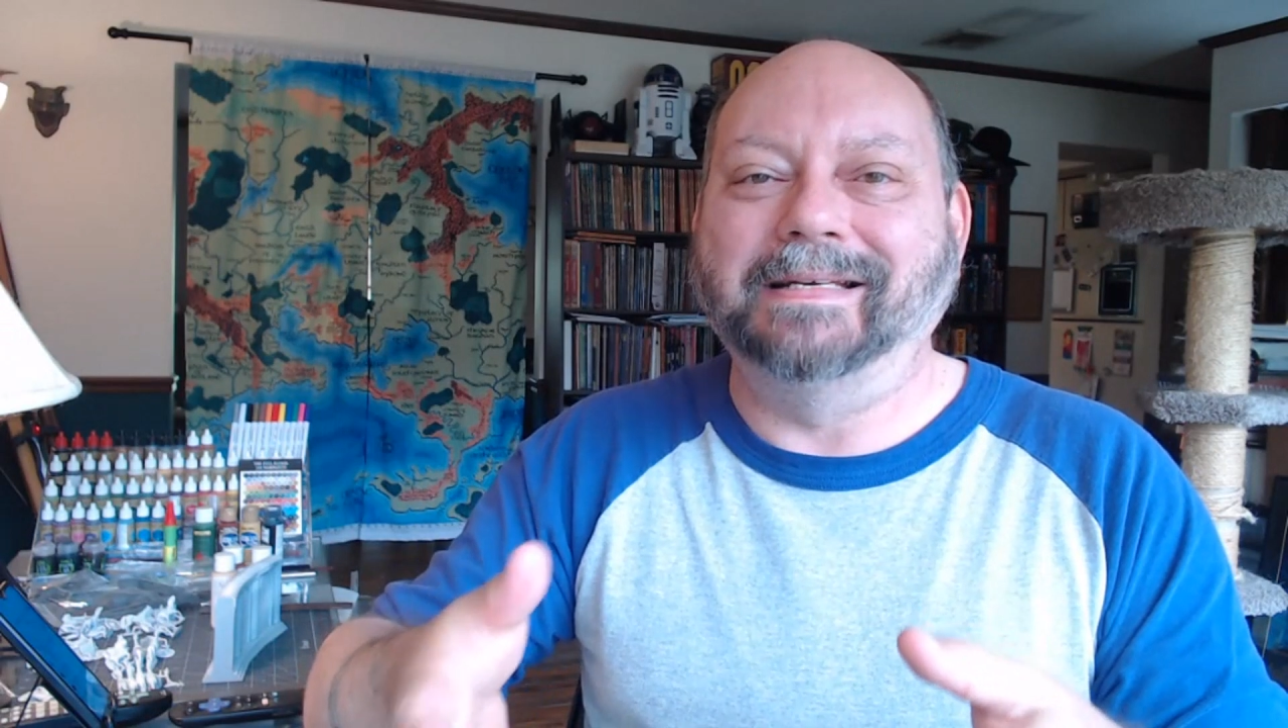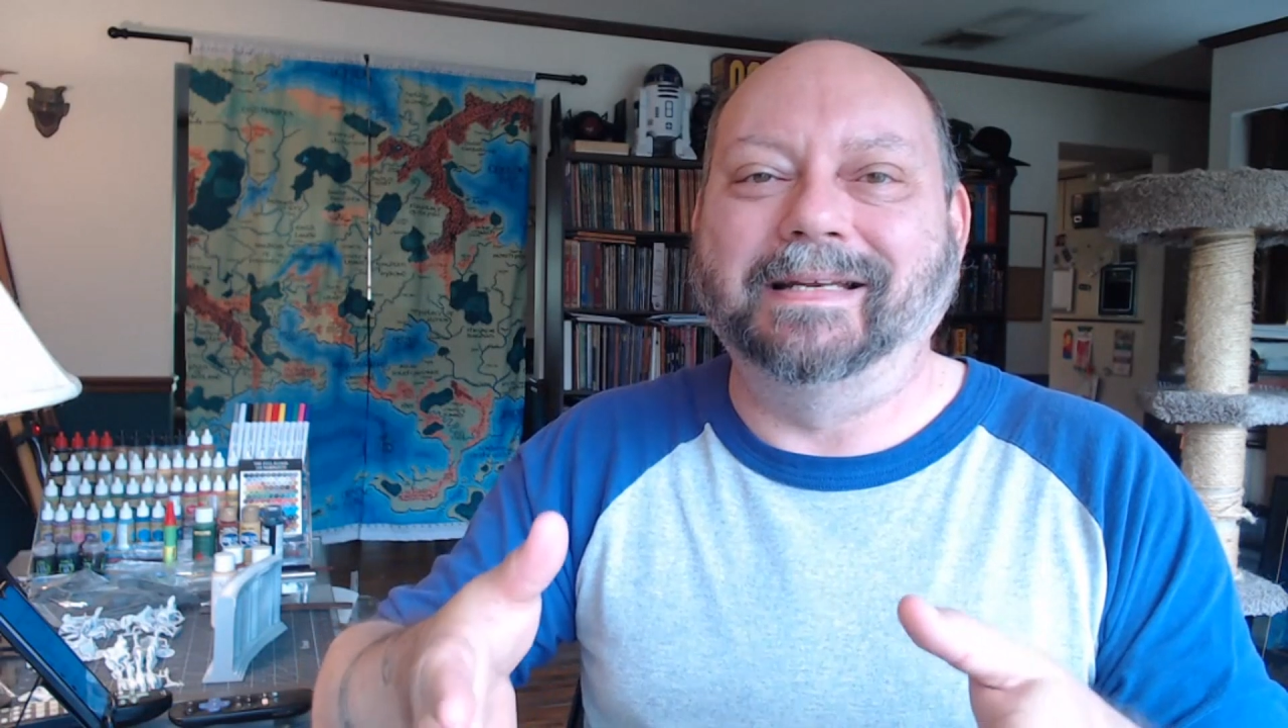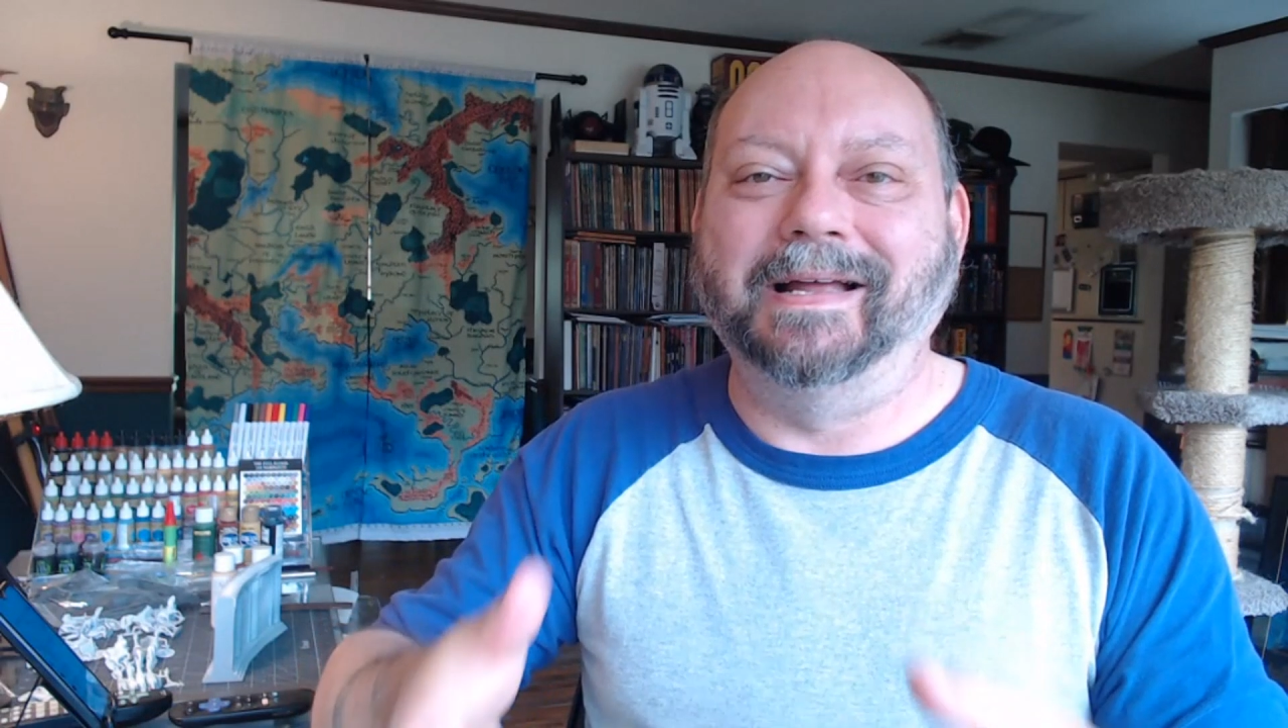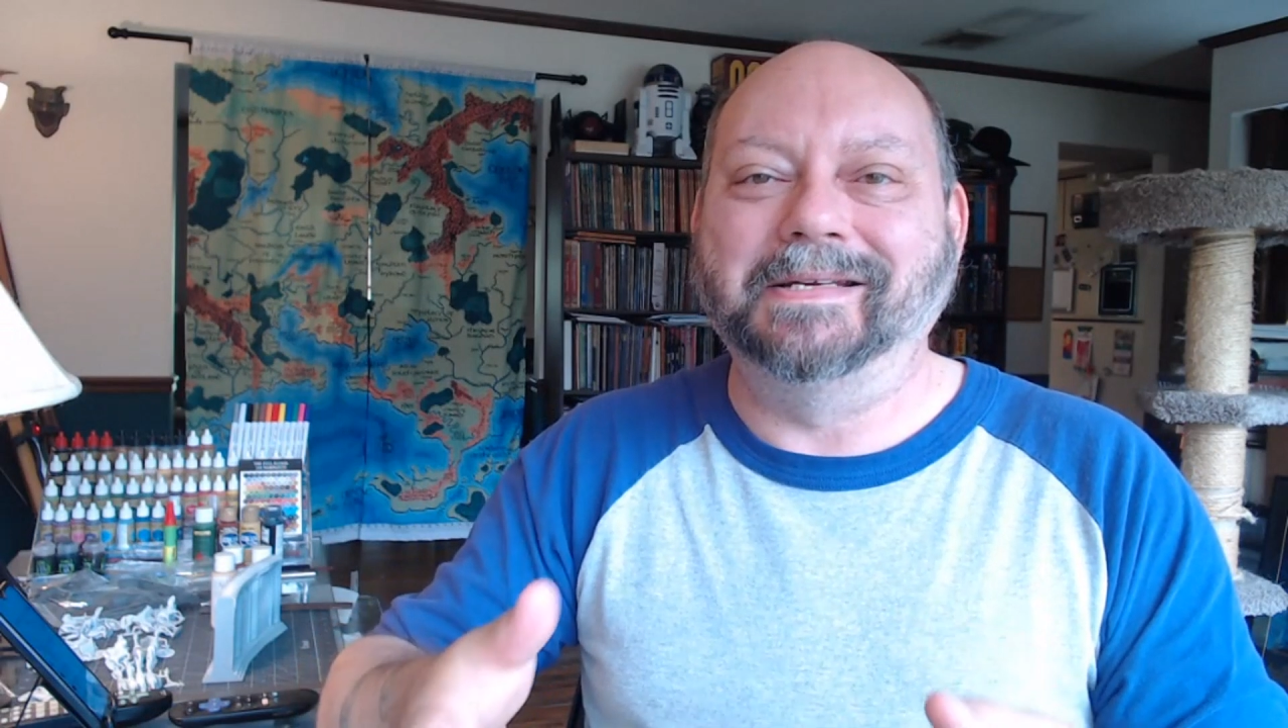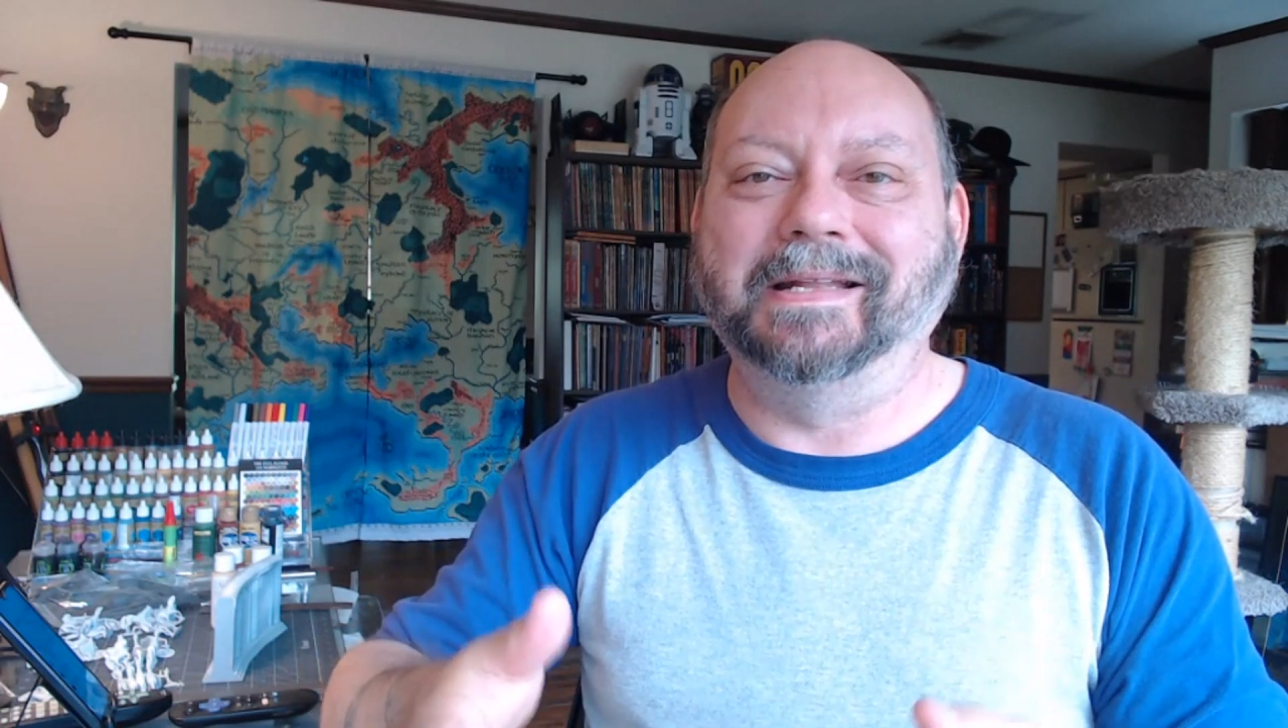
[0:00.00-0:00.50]
a
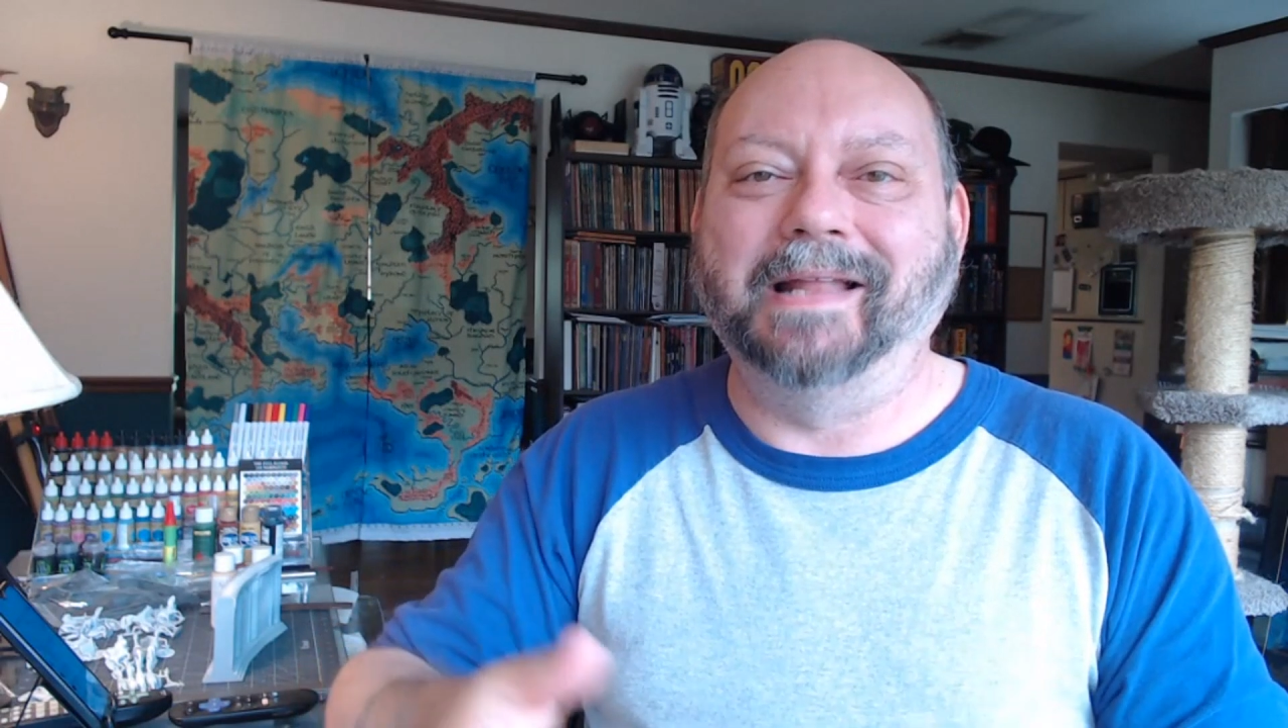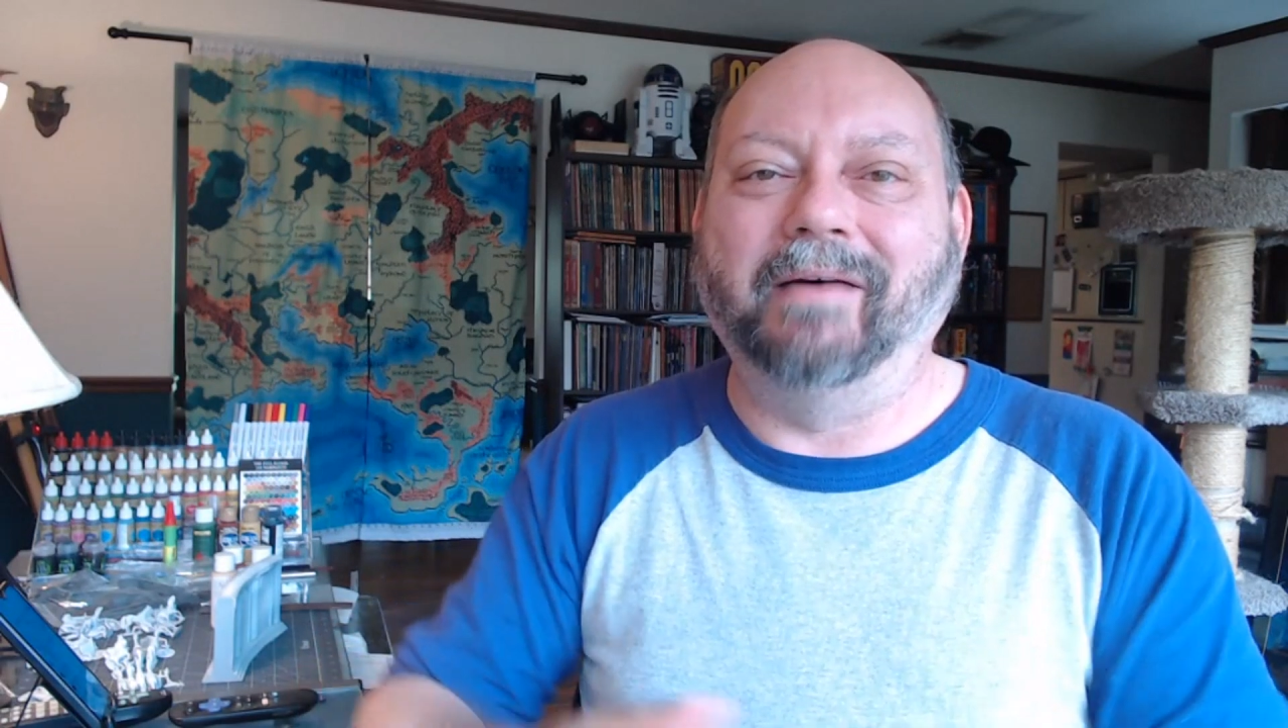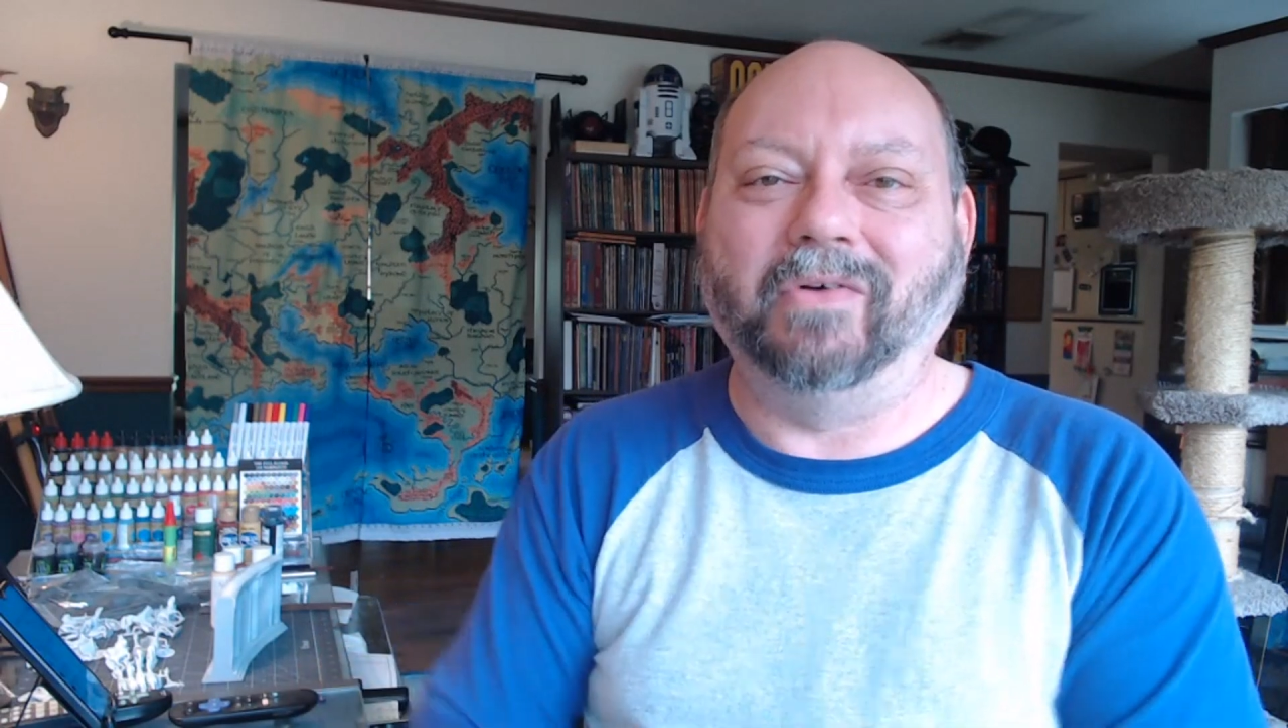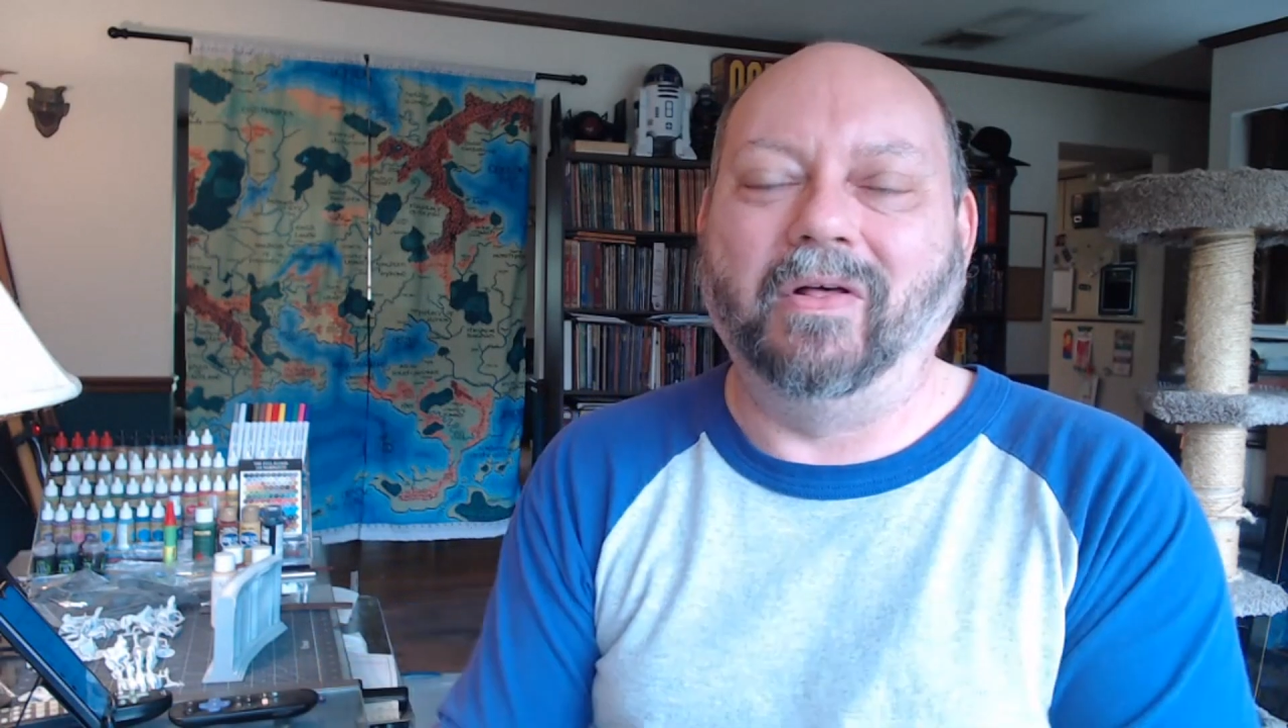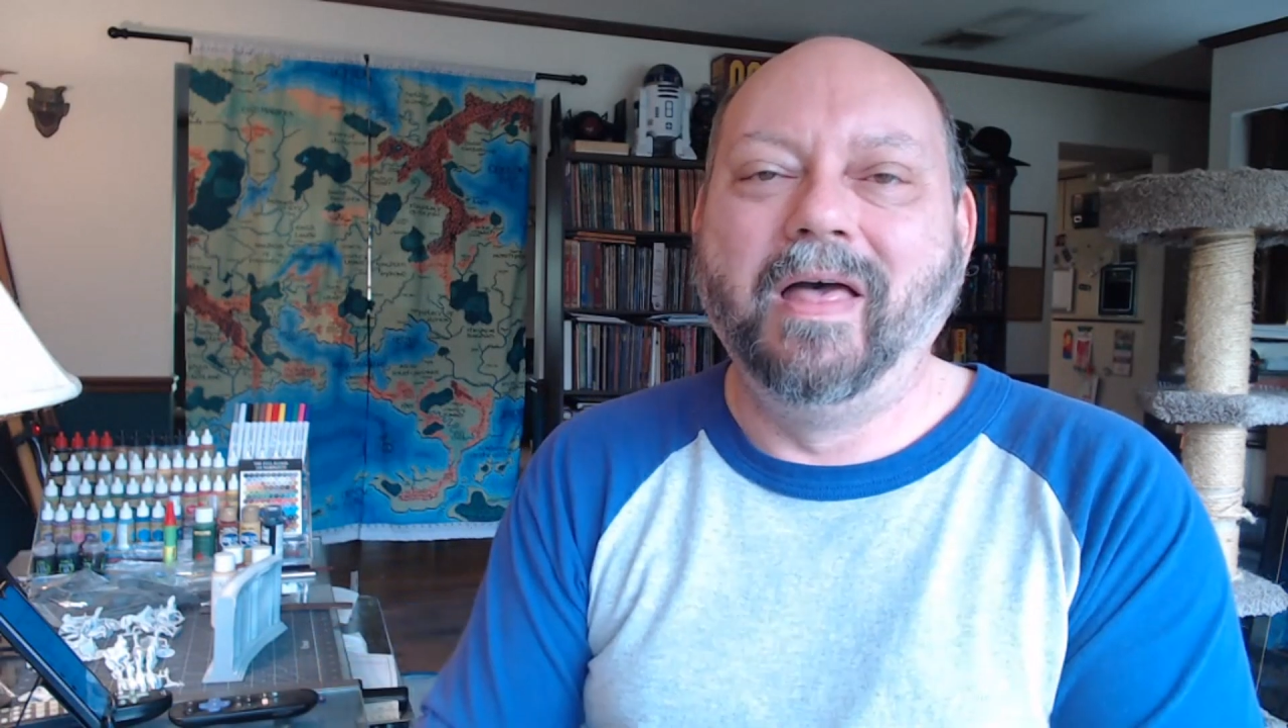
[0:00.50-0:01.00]
dungeon
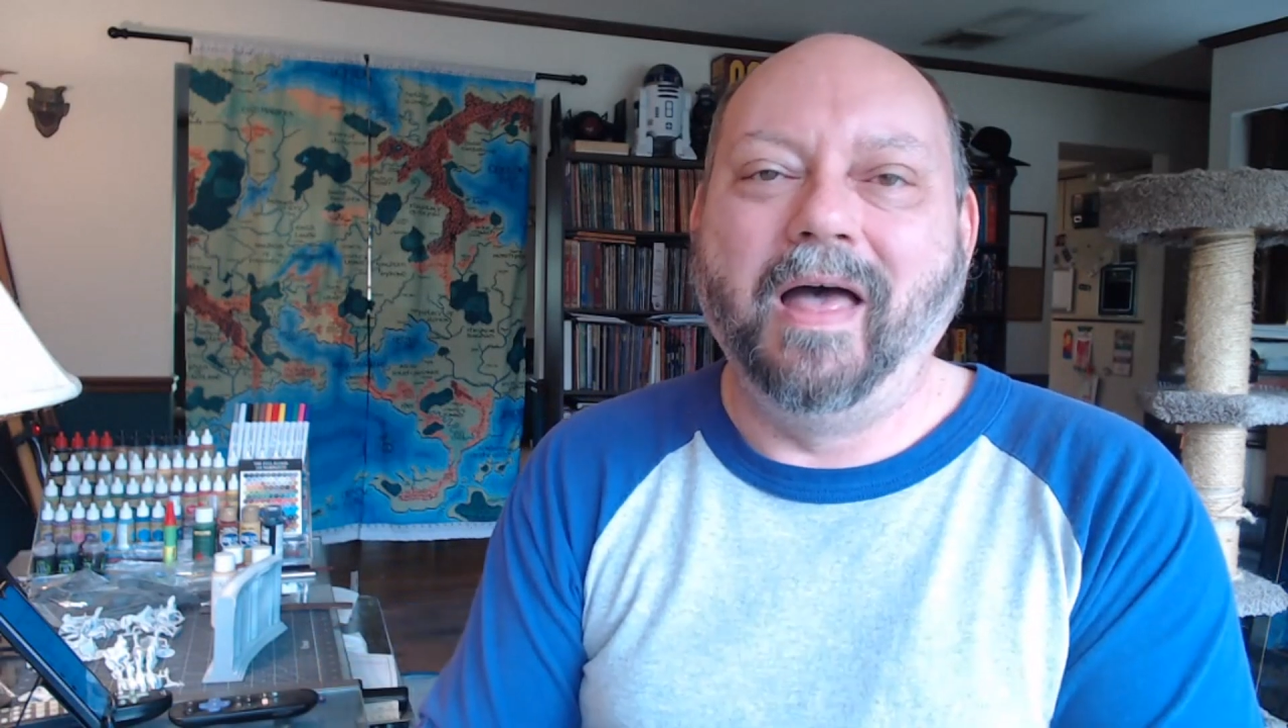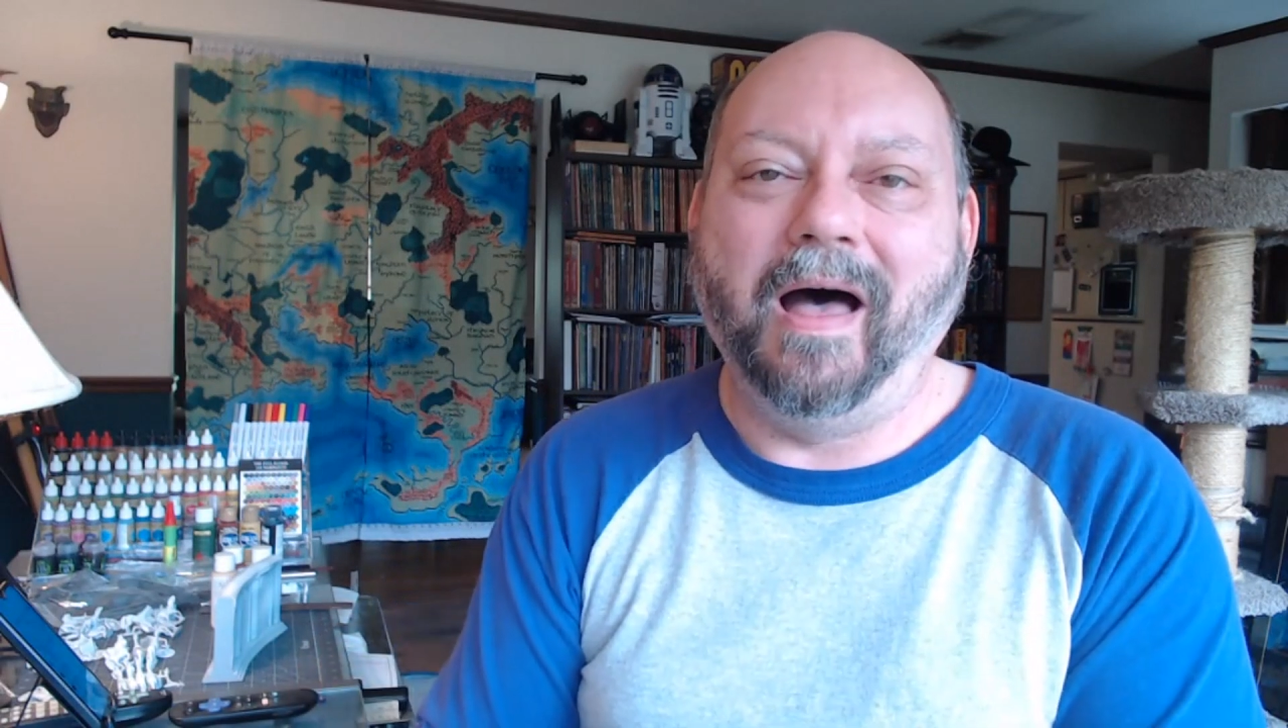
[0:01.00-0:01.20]
level.